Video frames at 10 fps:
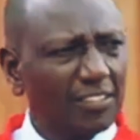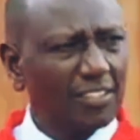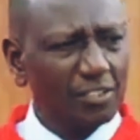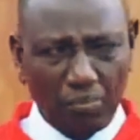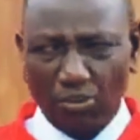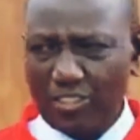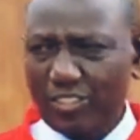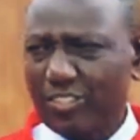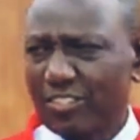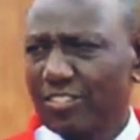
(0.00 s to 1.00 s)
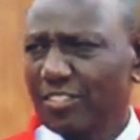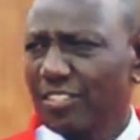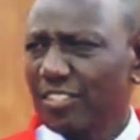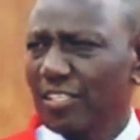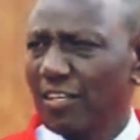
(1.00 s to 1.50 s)
sports,
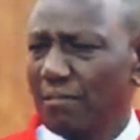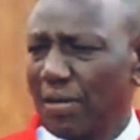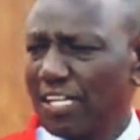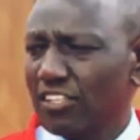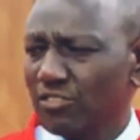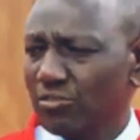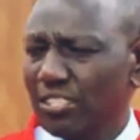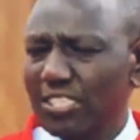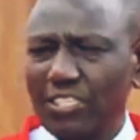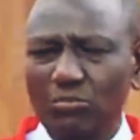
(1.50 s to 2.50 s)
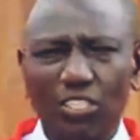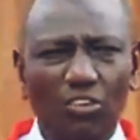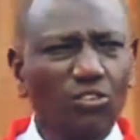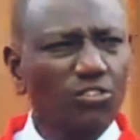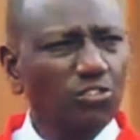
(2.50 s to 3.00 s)
making sure that we
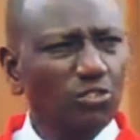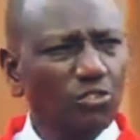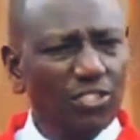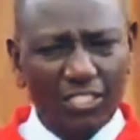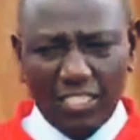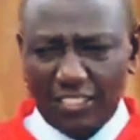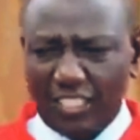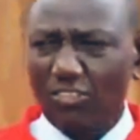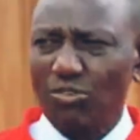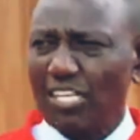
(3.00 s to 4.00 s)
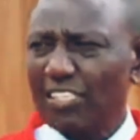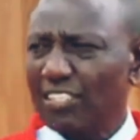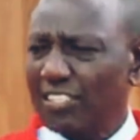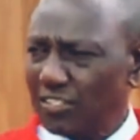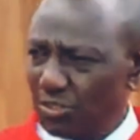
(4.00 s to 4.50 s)
also
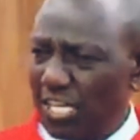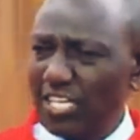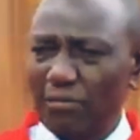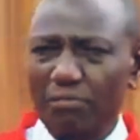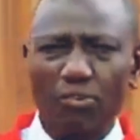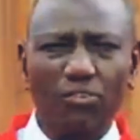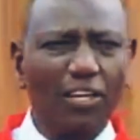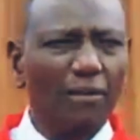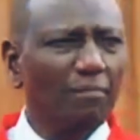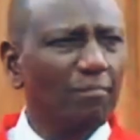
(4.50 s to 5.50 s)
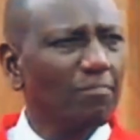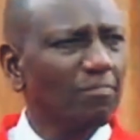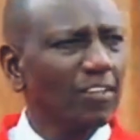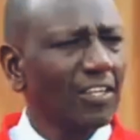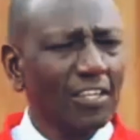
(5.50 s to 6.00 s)
interrogate the training program
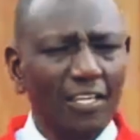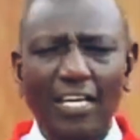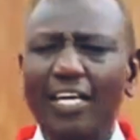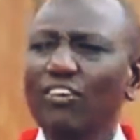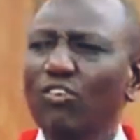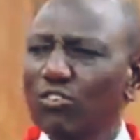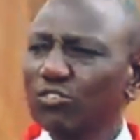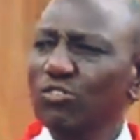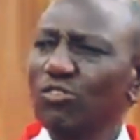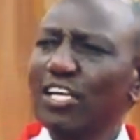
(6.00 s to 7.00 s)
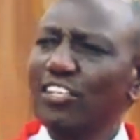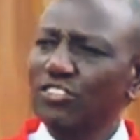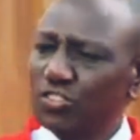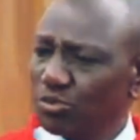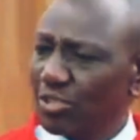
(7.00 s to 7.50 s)
and also
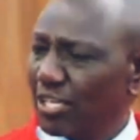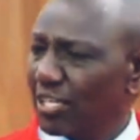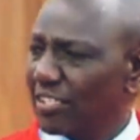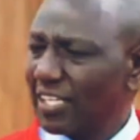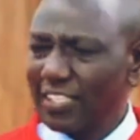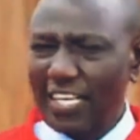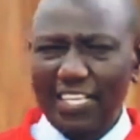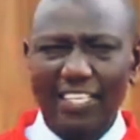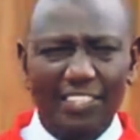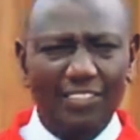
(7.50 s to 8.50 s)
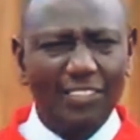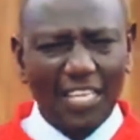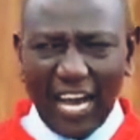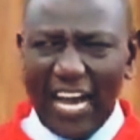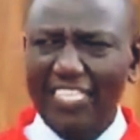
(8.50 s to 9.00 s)
ensure that there is
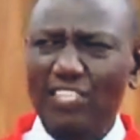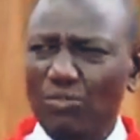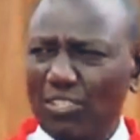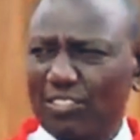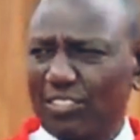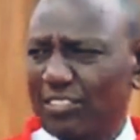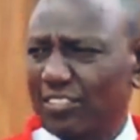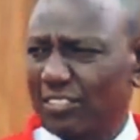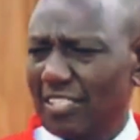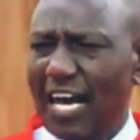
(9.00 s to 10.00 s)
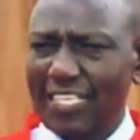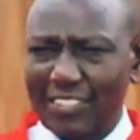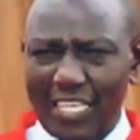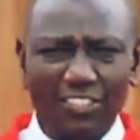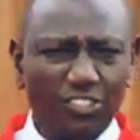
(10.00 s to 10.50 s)
adequate
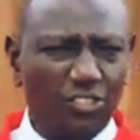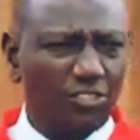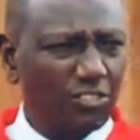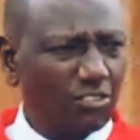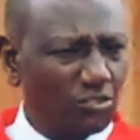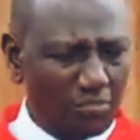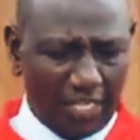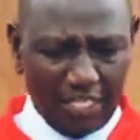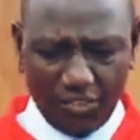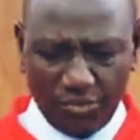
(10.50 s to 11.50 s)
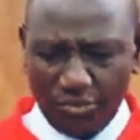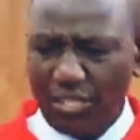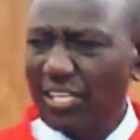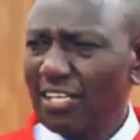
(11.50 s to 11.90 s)
attention to making sure